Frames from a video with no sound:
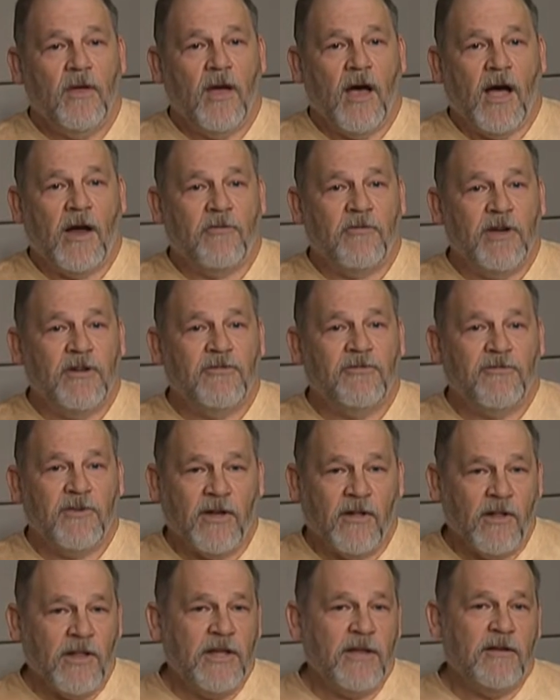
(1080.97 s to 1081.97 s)
I
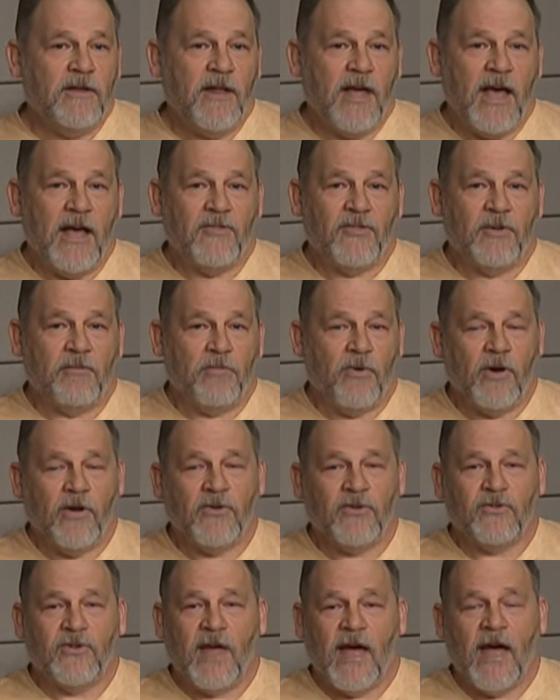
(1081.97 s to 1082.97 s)
refill it as it
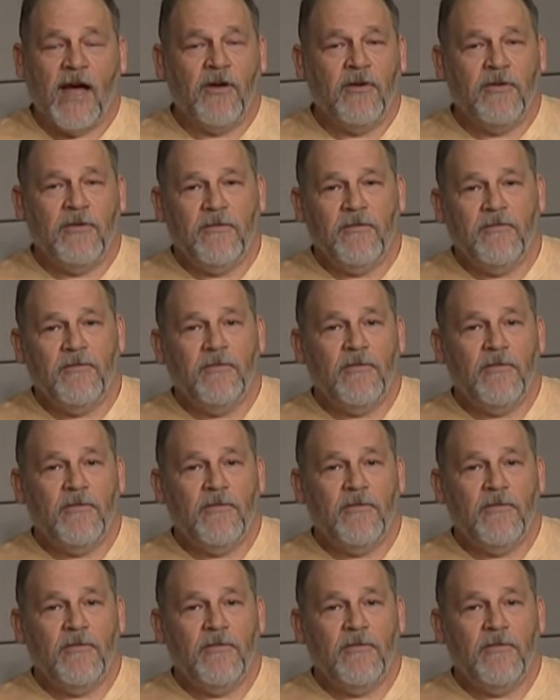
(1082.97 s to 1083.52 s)
boils down